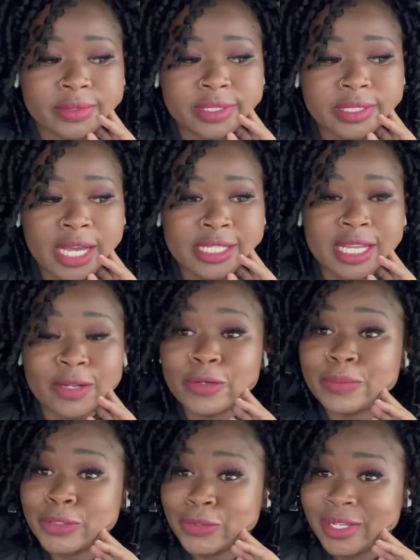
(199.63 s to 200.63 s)
as an
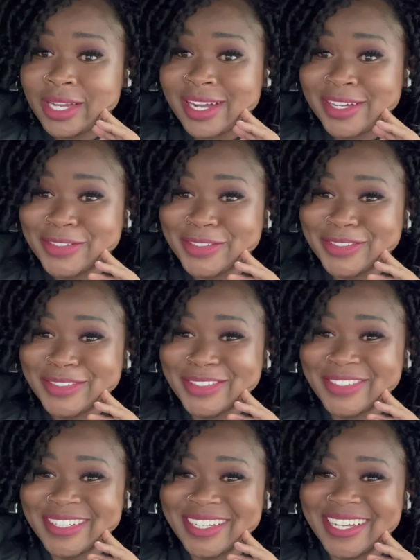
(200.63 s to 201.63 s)
option car, you know.
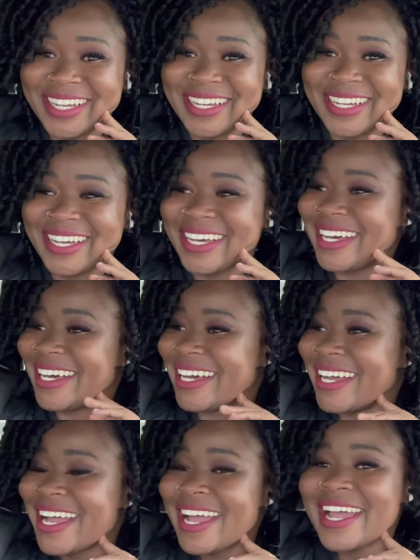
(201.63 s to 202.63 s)

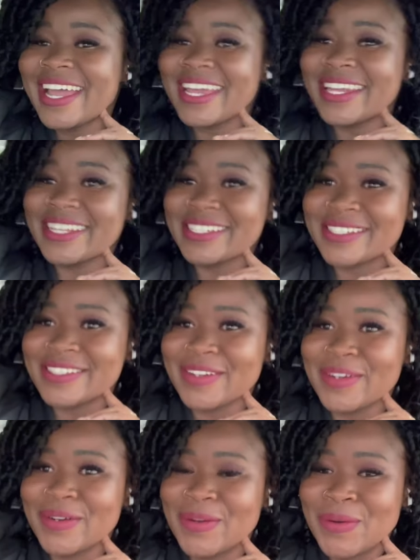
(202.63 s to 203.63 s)
It is so
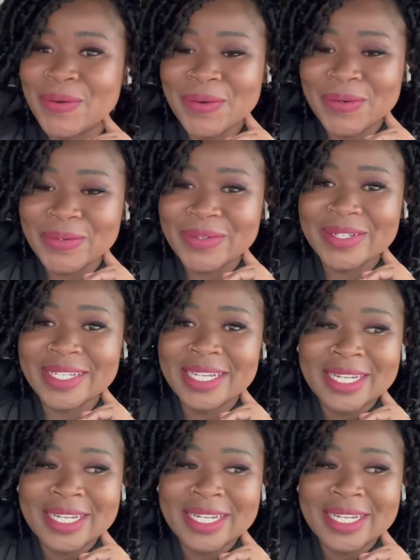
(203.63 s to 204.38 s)
cool,